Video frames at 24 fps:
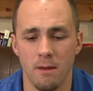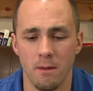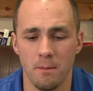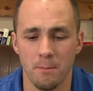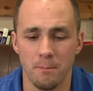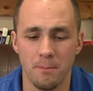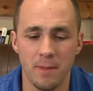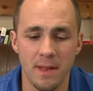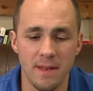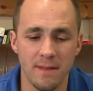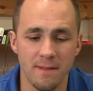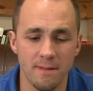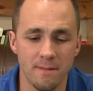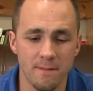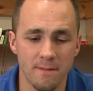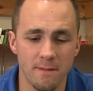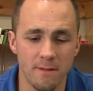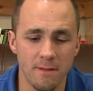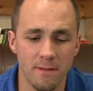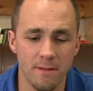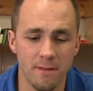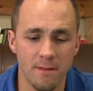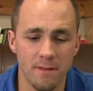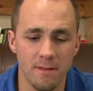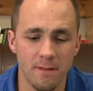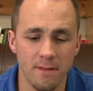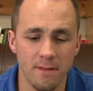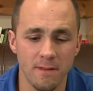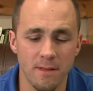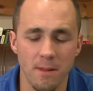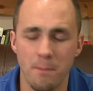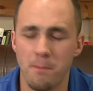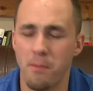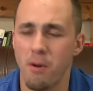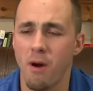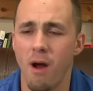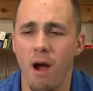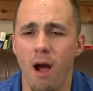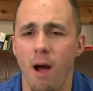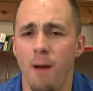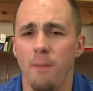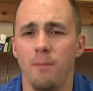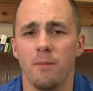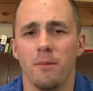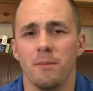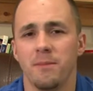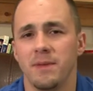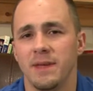But the
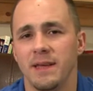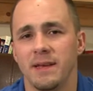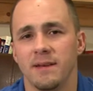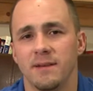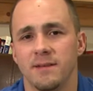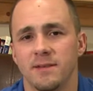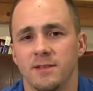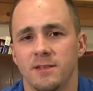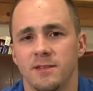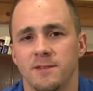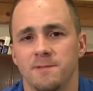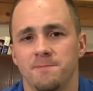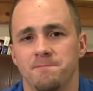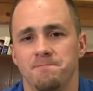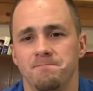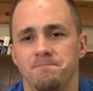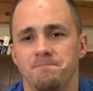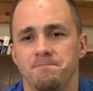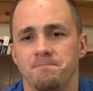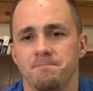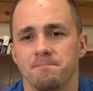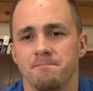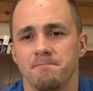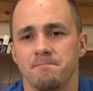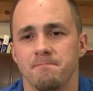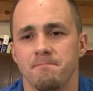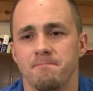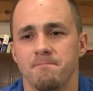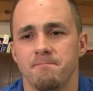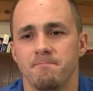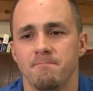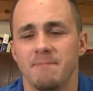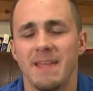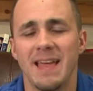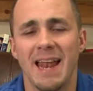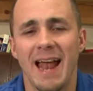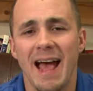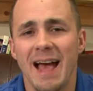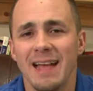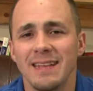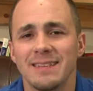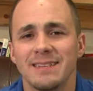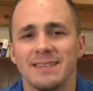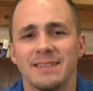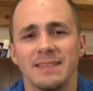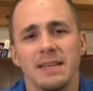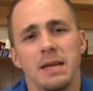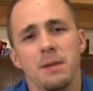problem is that I
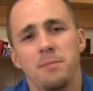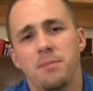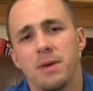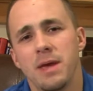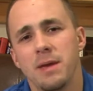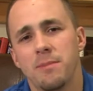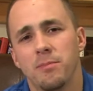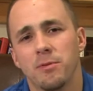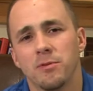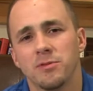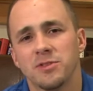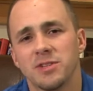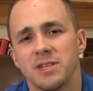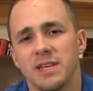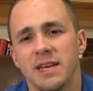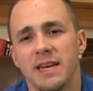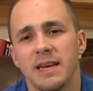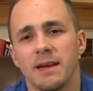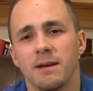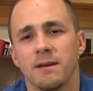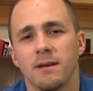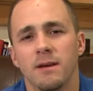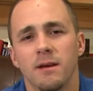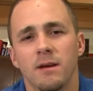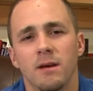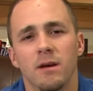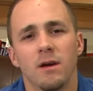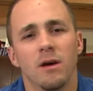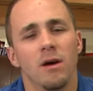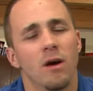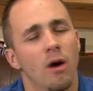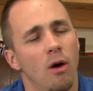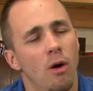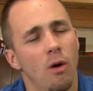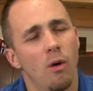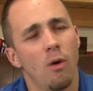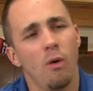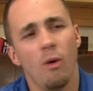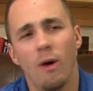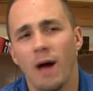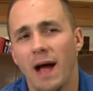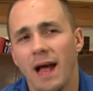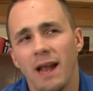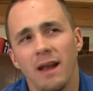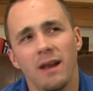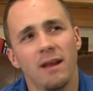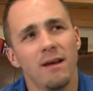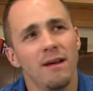see people saying, oh,
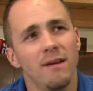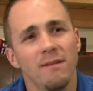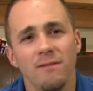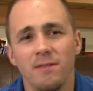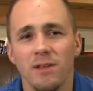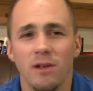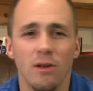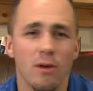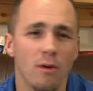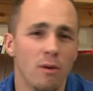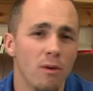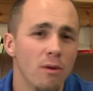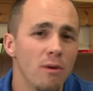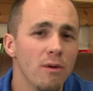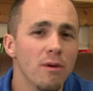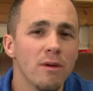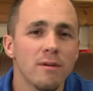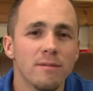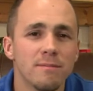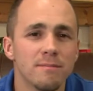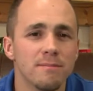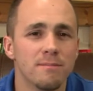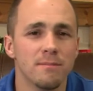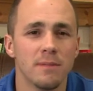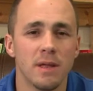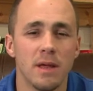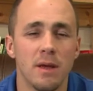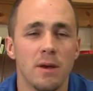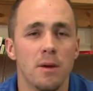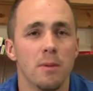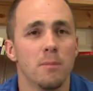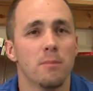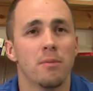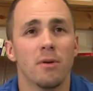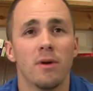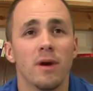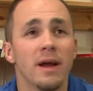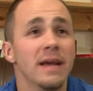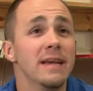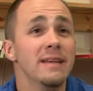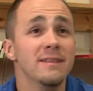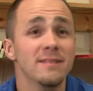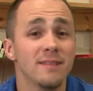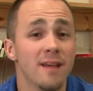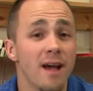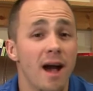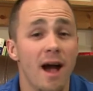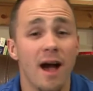I love the Lord.
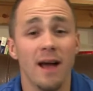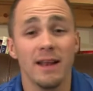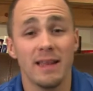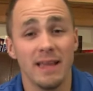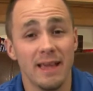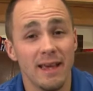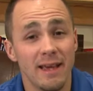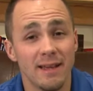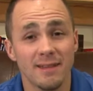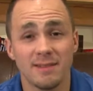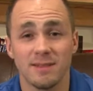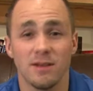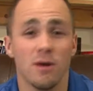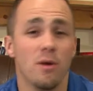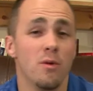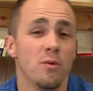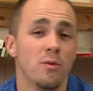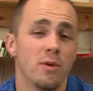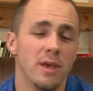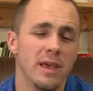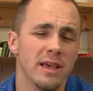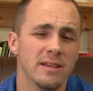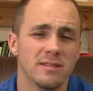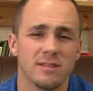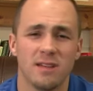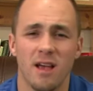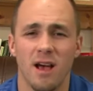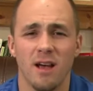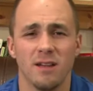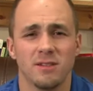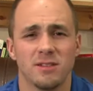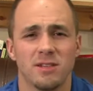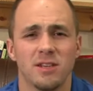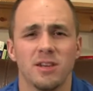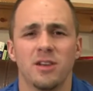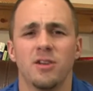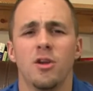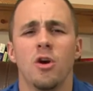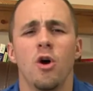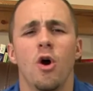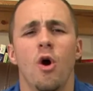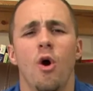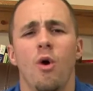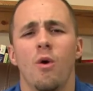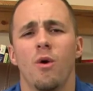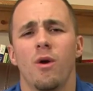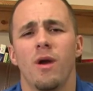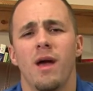Praise God, yes. Oh, yes, God's good.
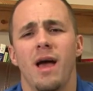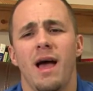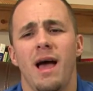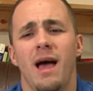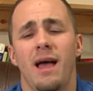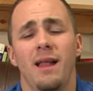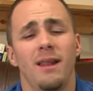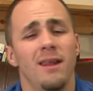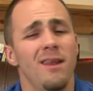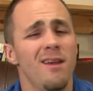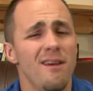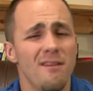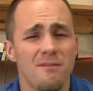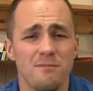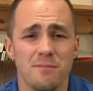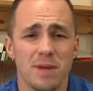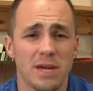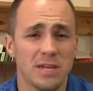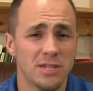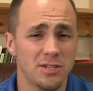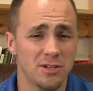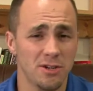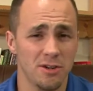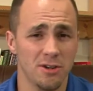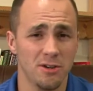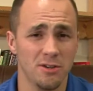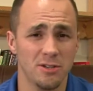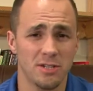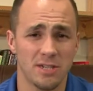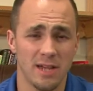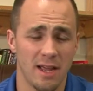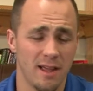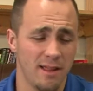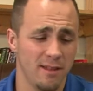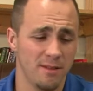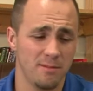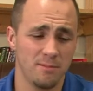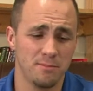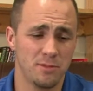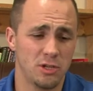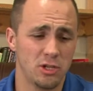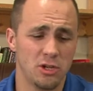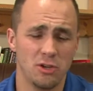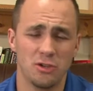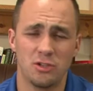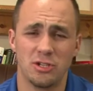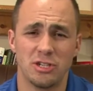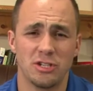Or I love my church. I,
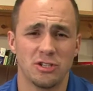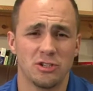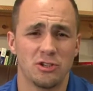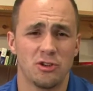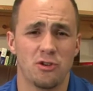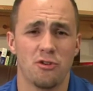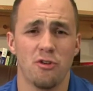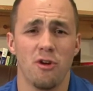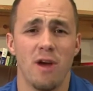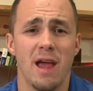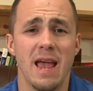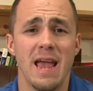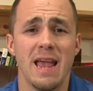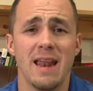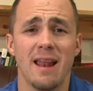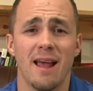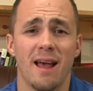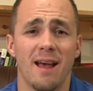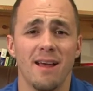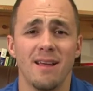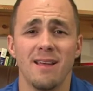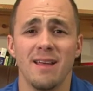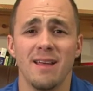church is great. I,